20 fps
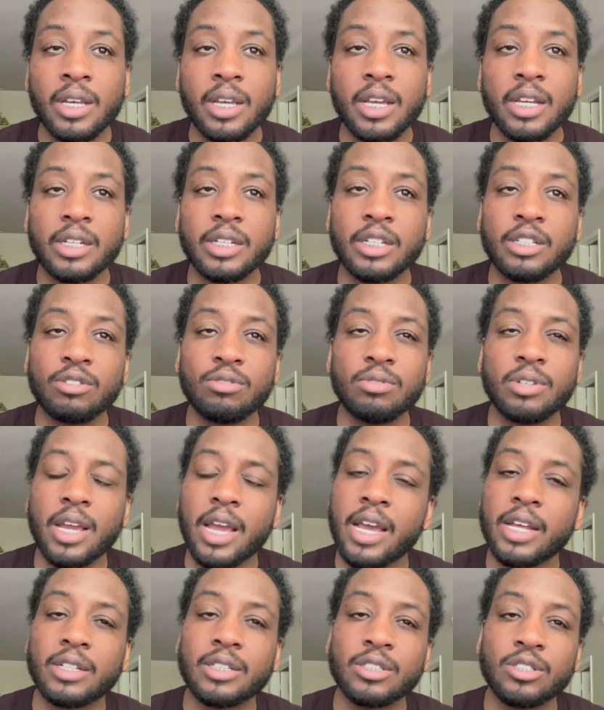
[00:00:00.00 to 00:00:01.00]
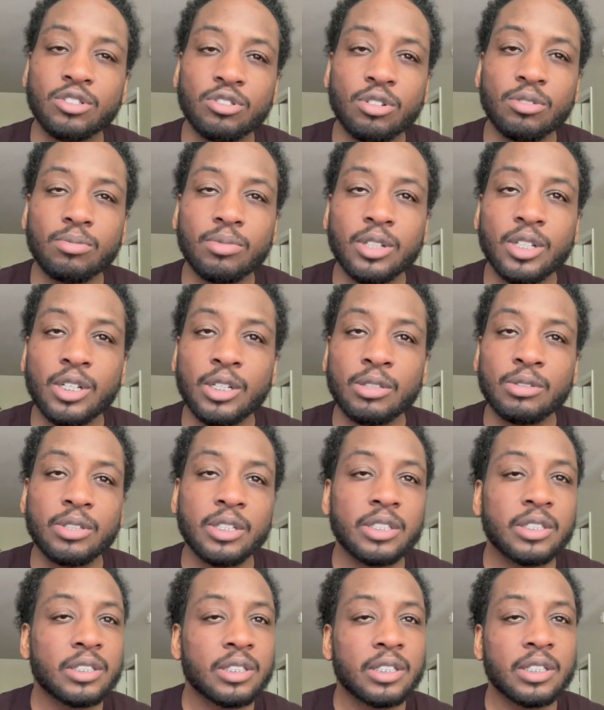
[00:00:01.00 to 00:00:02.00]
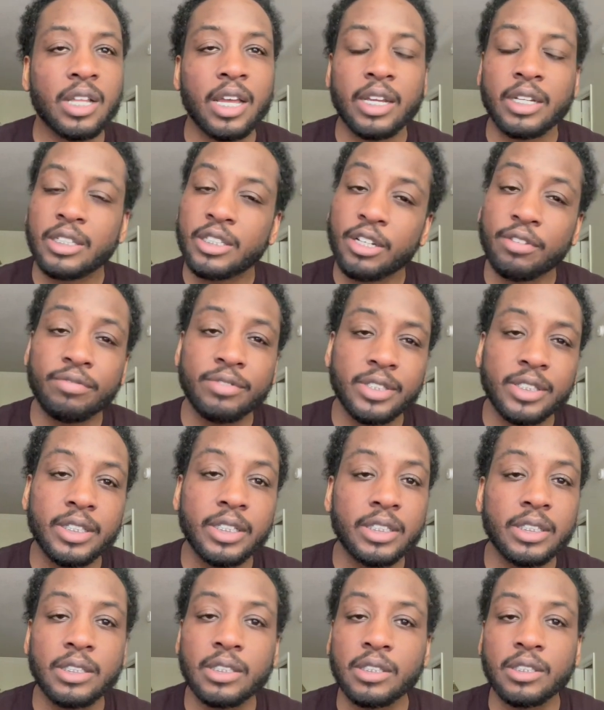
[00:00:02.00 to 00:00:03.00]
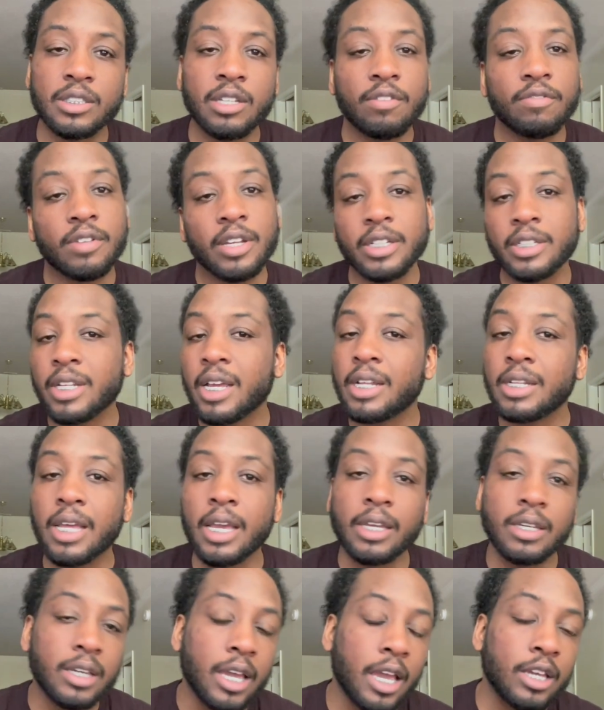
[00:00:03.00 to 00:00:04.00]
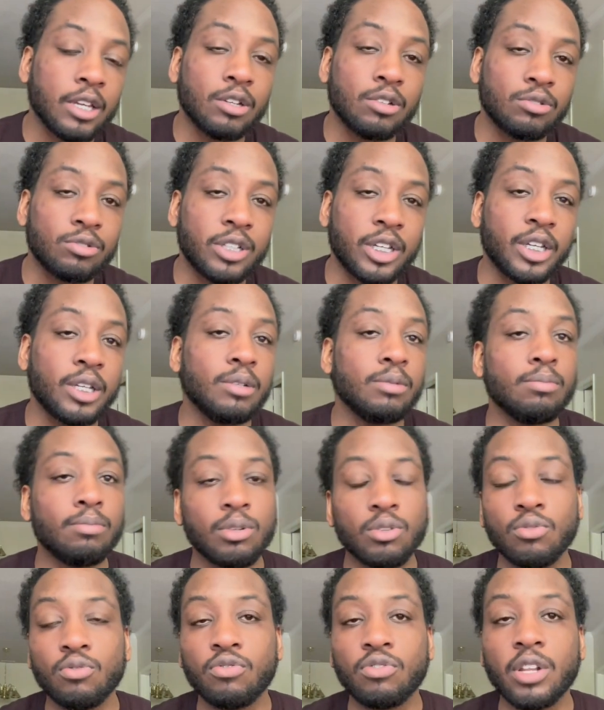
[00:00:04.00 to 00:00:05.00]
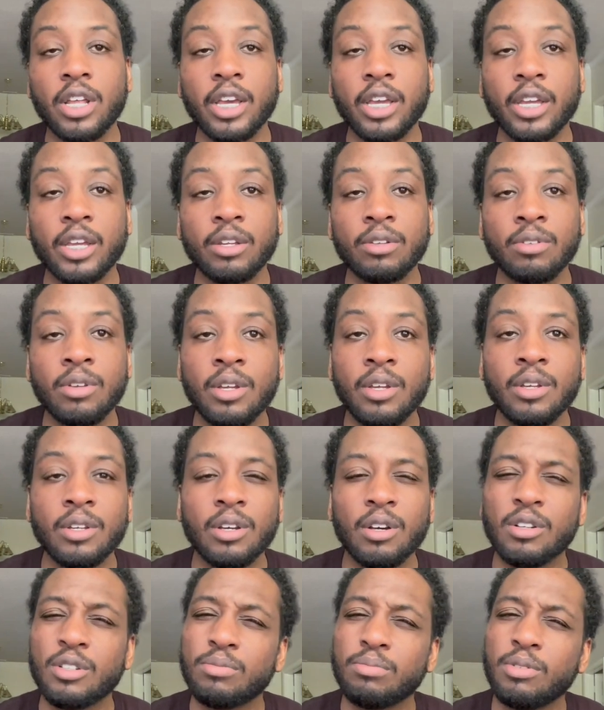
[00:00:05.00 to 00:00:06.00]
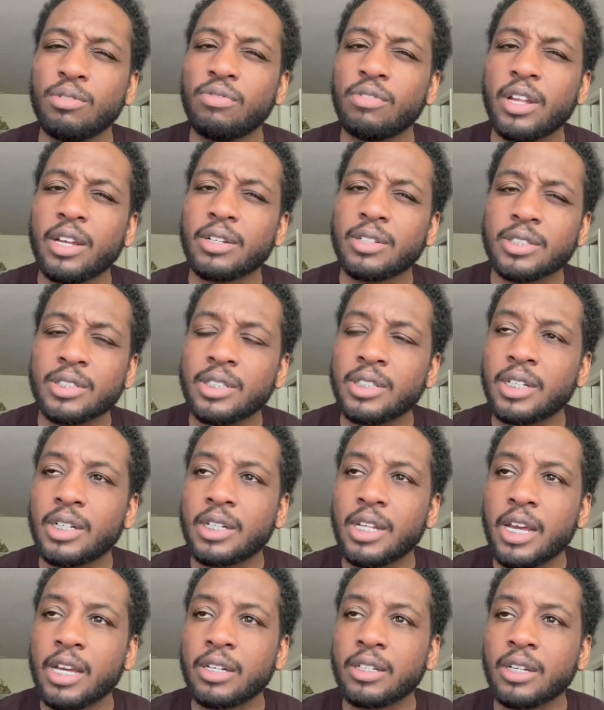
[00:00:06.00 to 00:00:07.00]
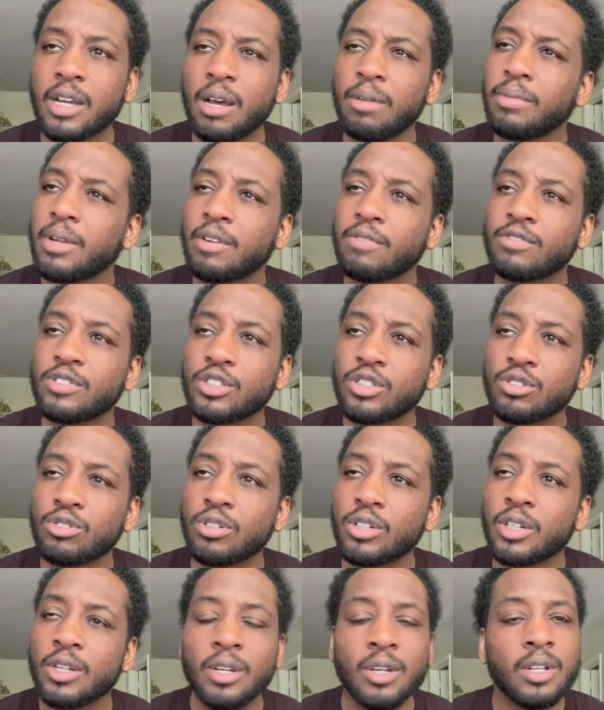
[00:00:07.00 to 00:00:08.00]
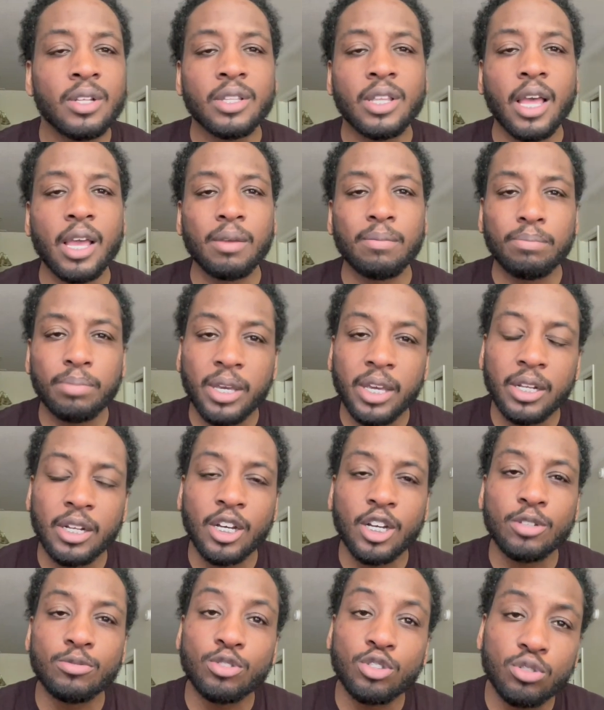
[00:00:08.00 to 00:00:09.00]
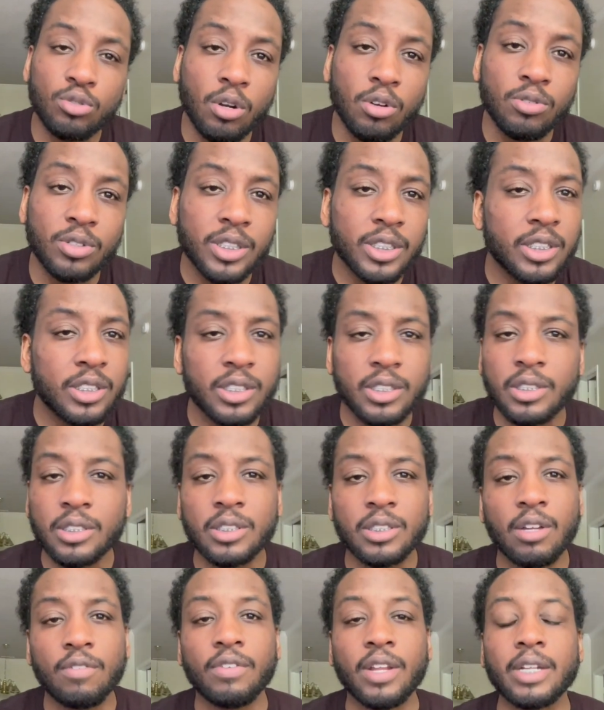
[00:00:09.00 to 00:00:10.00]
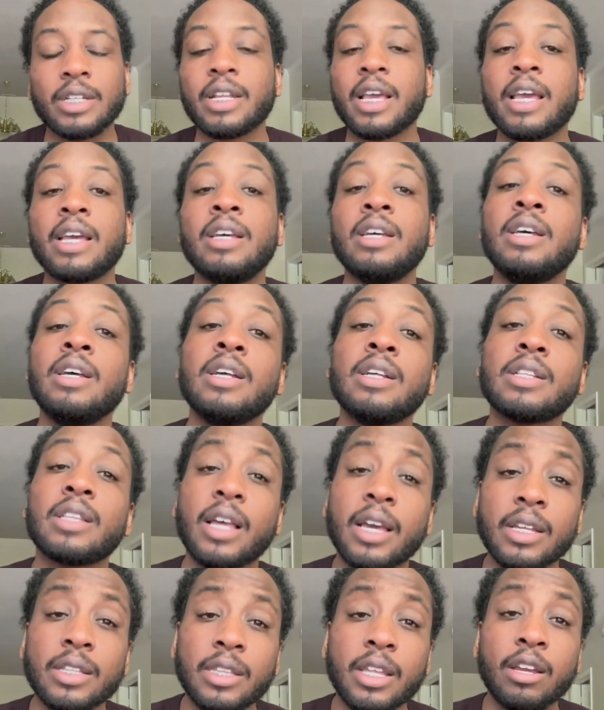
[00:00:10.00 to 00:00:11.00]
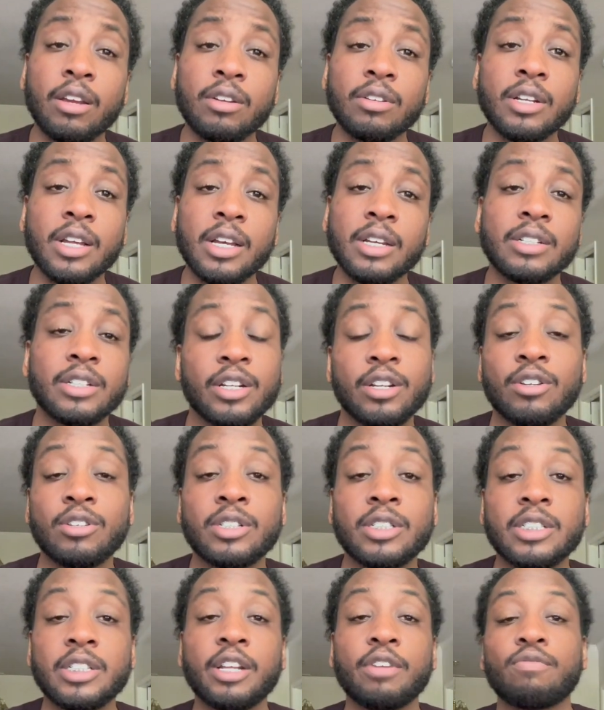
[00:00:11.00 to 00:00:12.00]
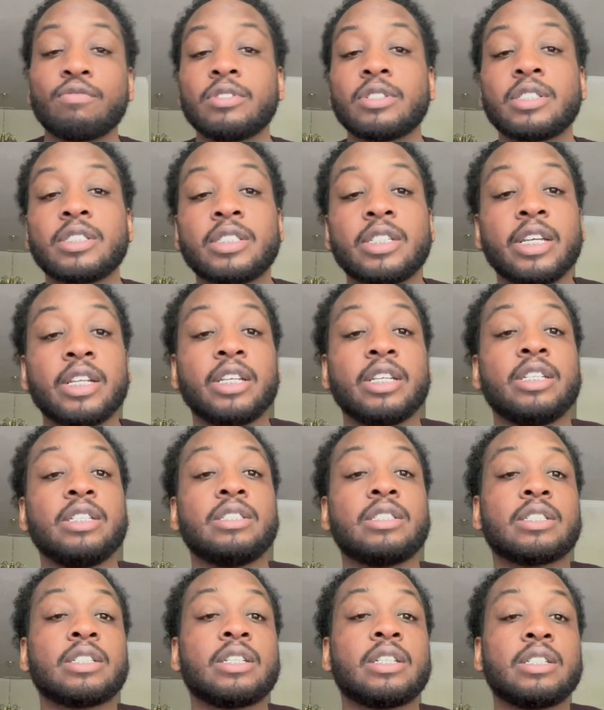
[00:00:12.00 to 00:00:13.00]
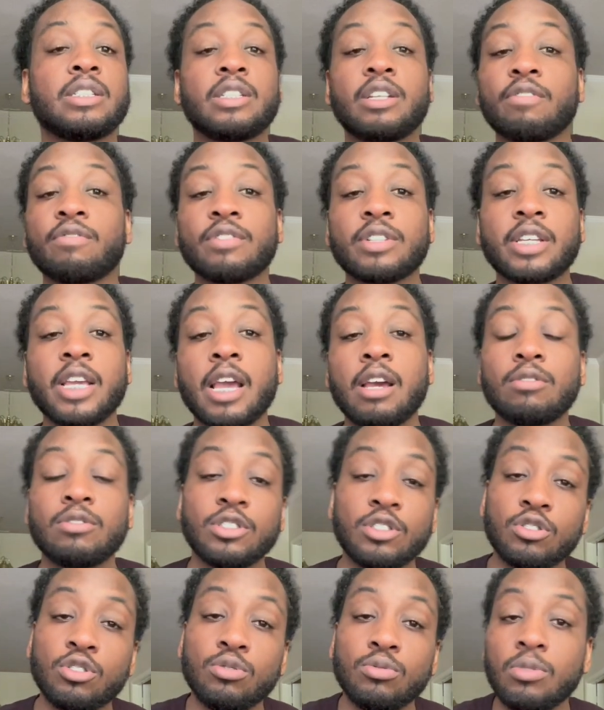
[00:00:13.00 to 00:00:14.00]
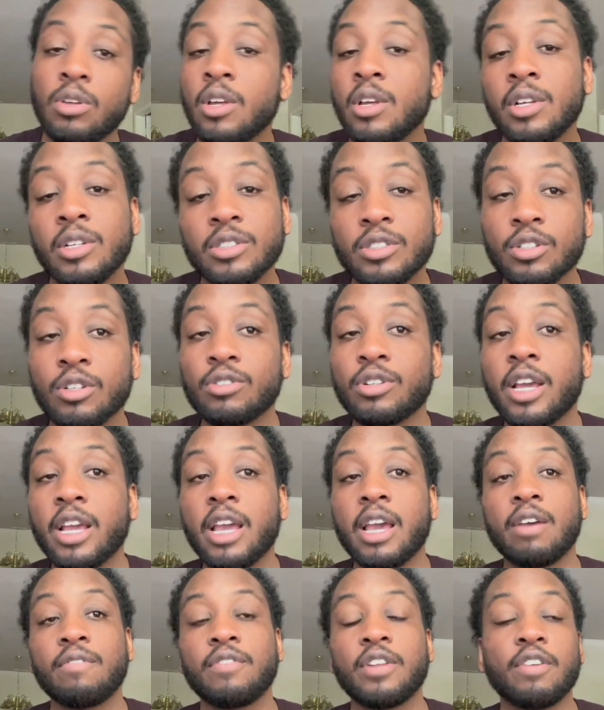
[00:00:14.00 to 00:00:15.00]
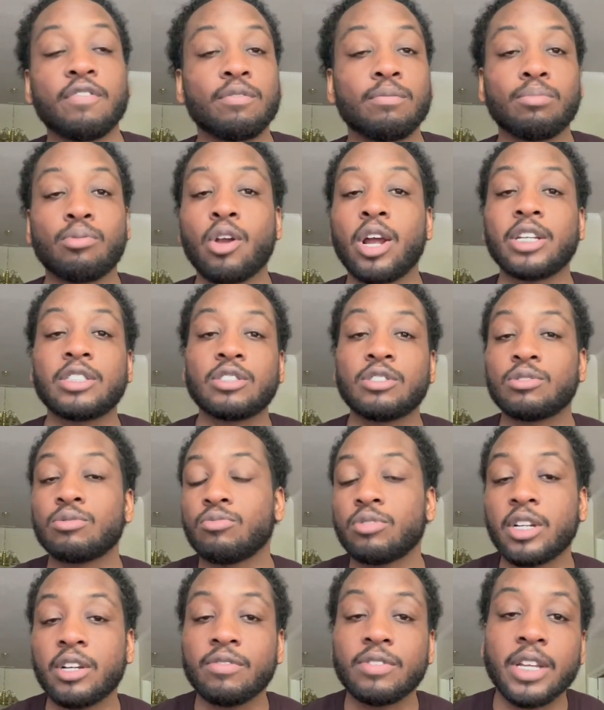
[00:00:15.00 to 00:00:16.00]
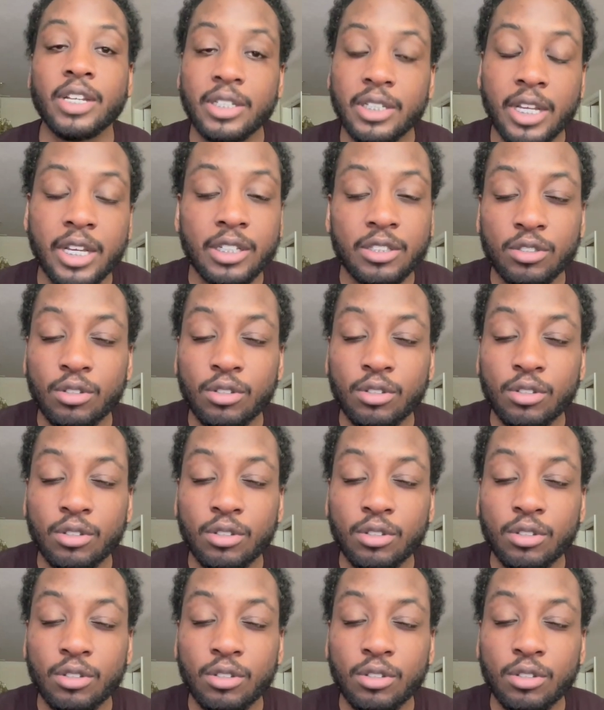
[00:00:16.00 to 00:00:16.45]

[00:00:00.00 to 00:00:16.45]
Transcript: And then you got the strip clubs that's in like different cities and stuff like that, like KOD, Blue Flame. Oh, is Blue Flame considered Atlanta? I'm not for sure. Like Pinup, Strokers, and stuff like that. Like, they're in different cities and different counties too. So they have different prices or whatever like that.